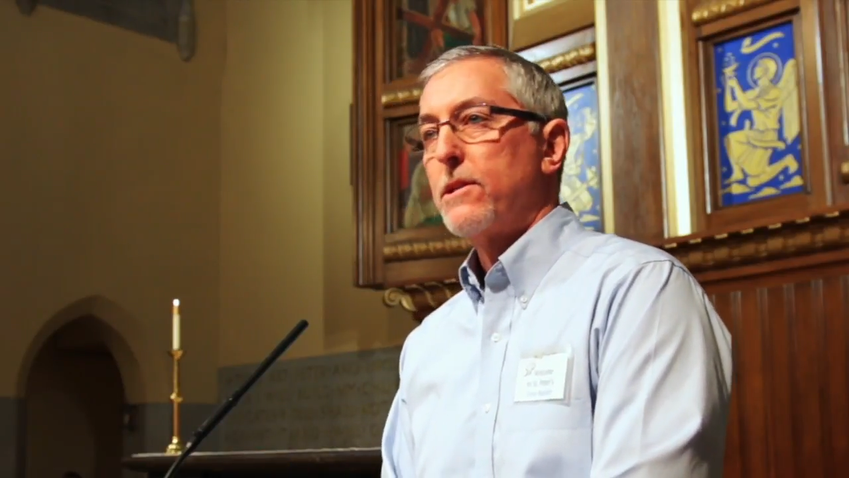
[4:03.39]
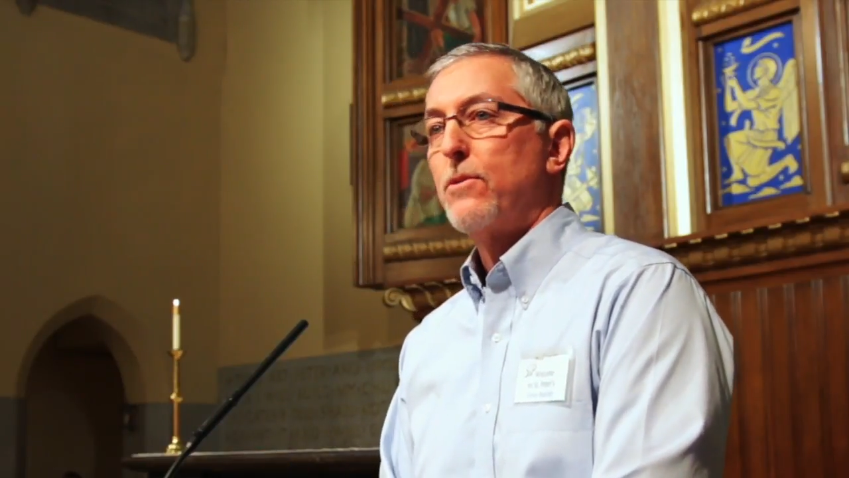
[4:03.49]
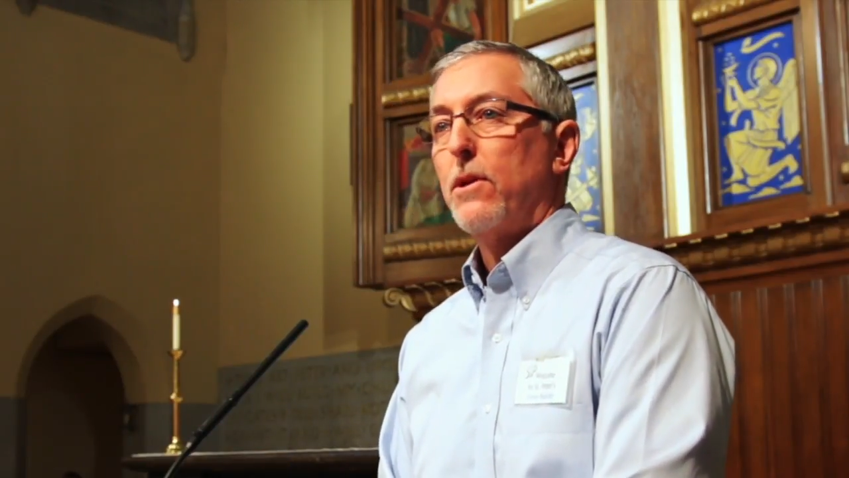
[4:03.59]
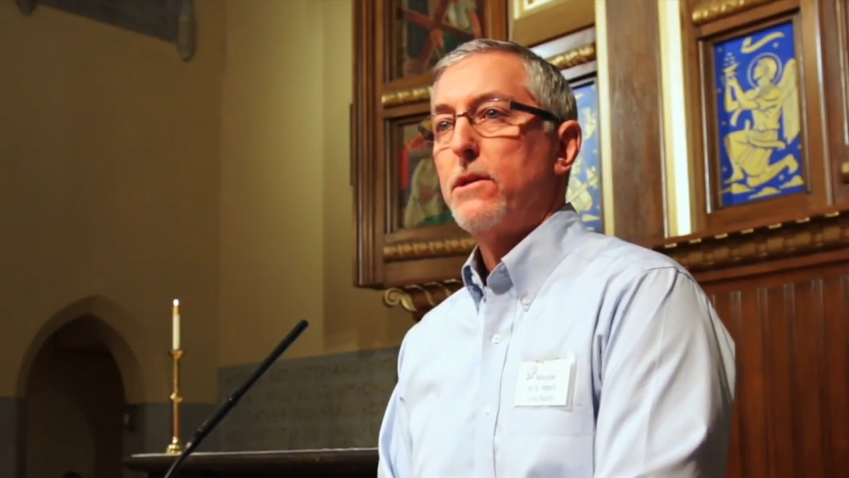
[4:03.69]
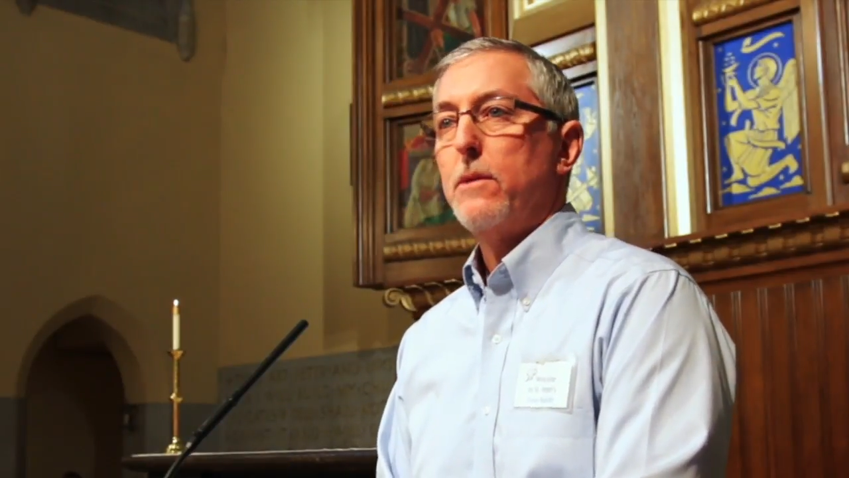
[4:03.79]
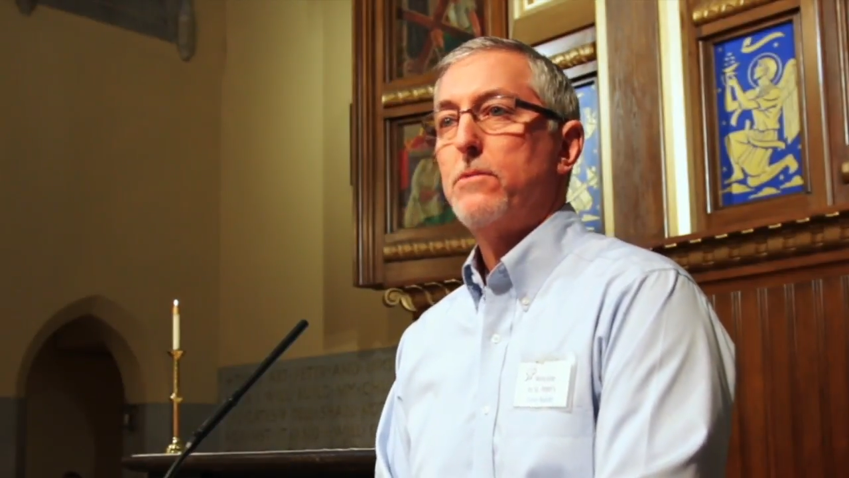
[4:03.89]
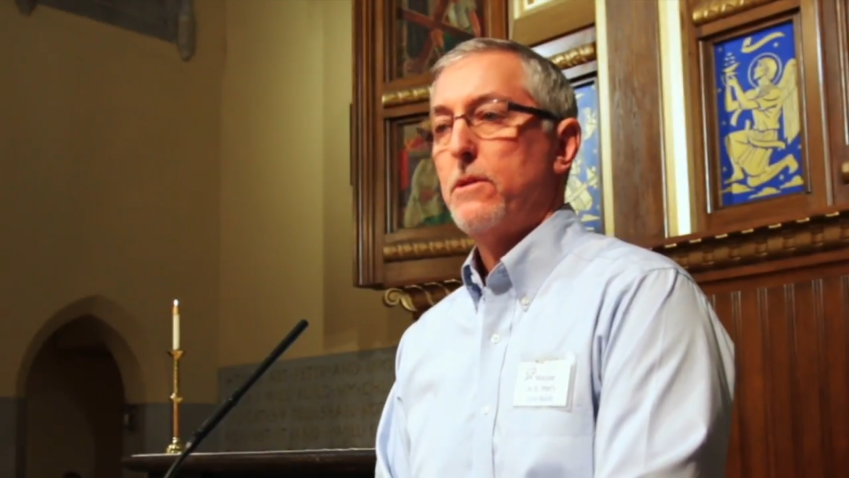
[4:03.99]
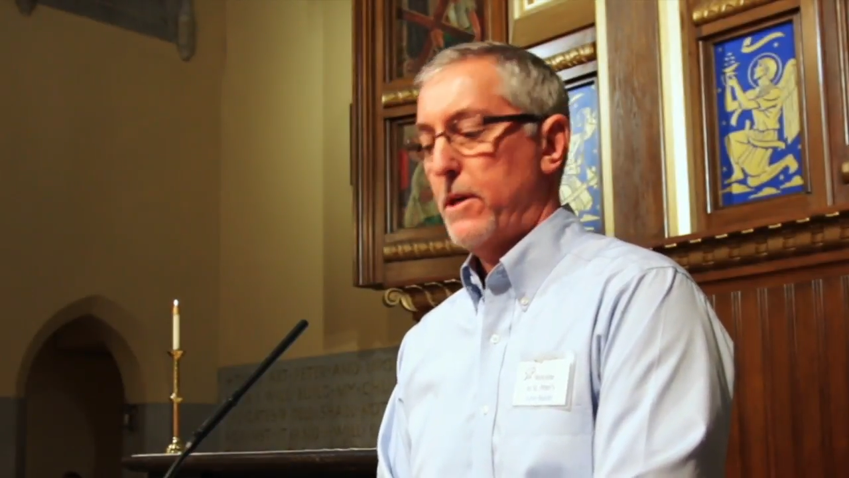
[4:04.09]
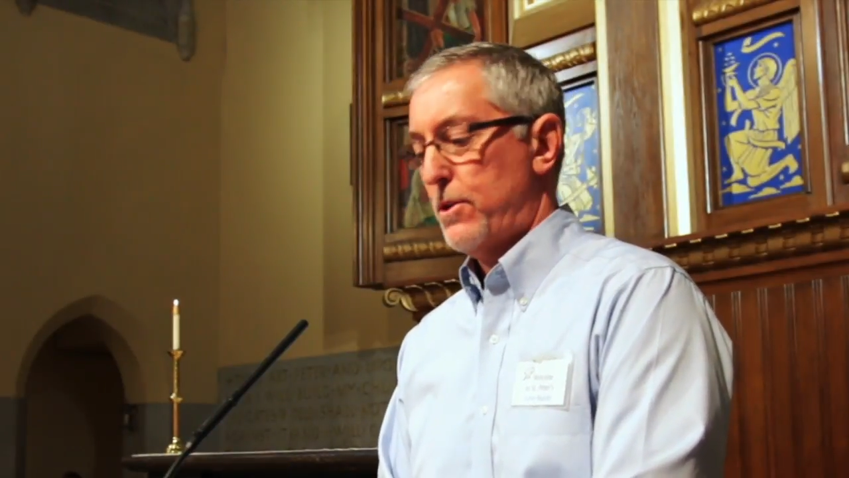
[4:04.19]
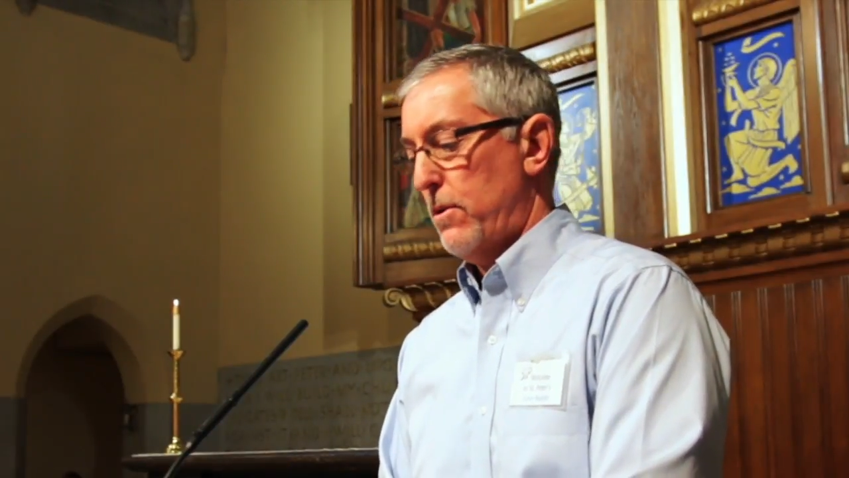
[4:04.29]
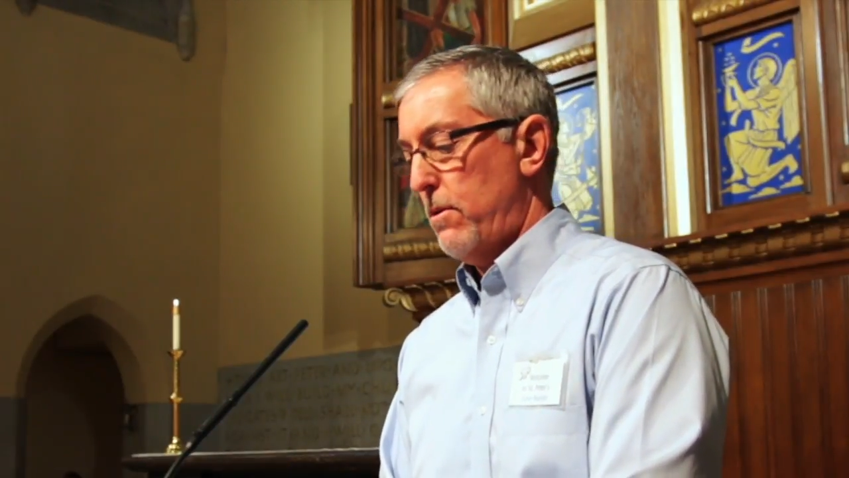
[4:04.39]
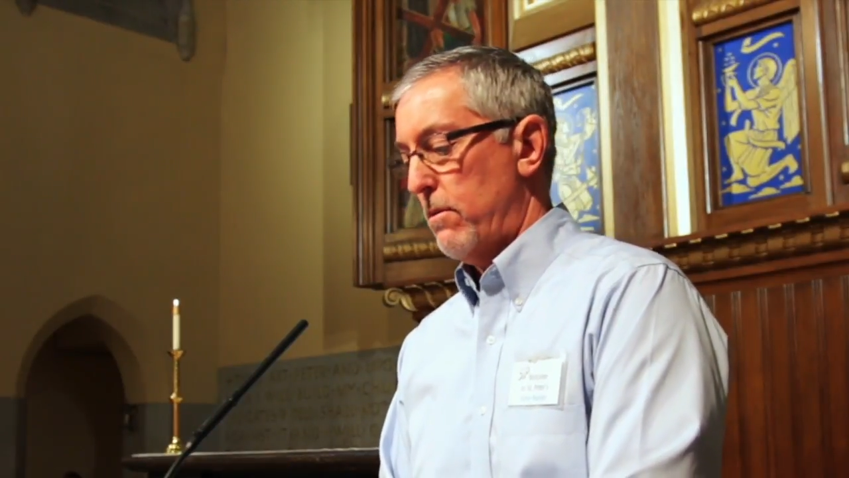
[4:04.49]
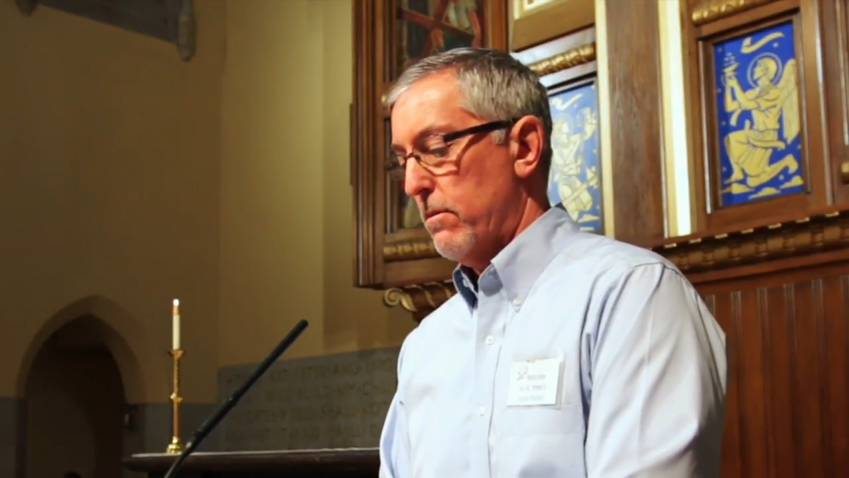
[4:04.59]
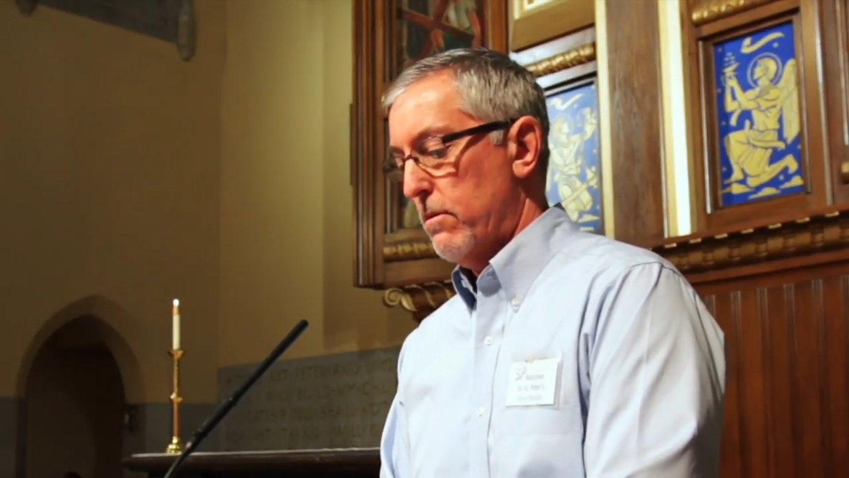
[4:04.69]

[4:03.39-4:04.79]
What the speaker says: this really seems to be true.